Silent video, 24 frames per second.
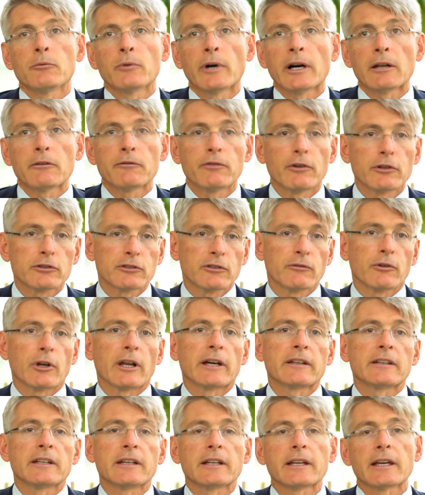well, first of all,
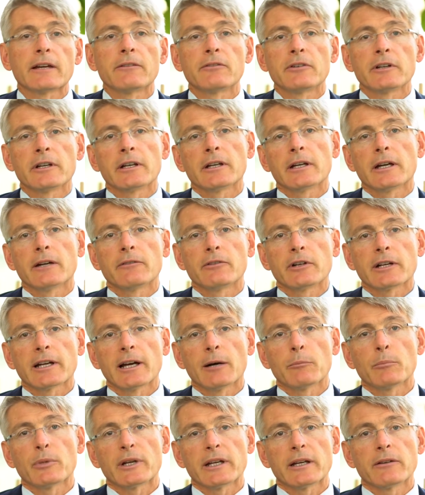I think every
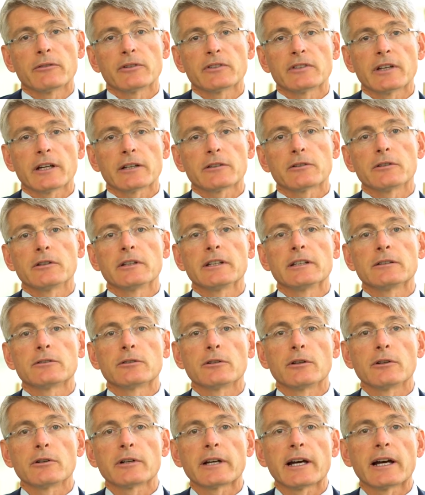company, every sector need to
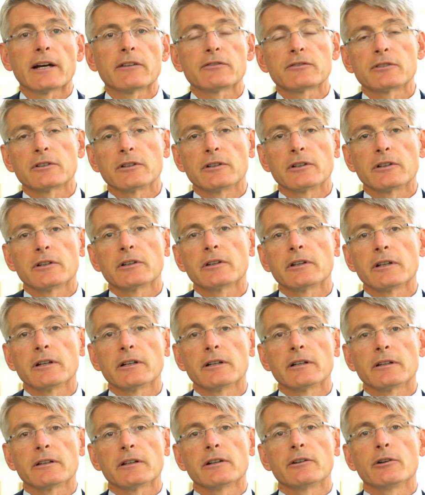look after
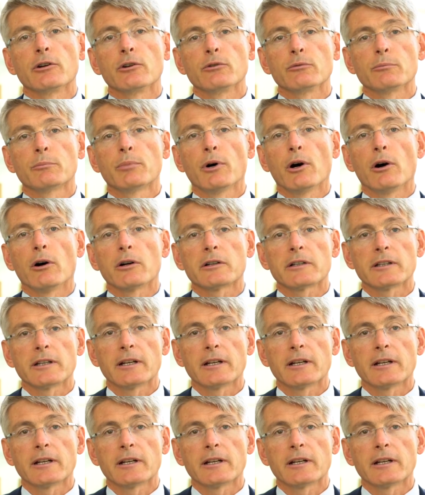their own part.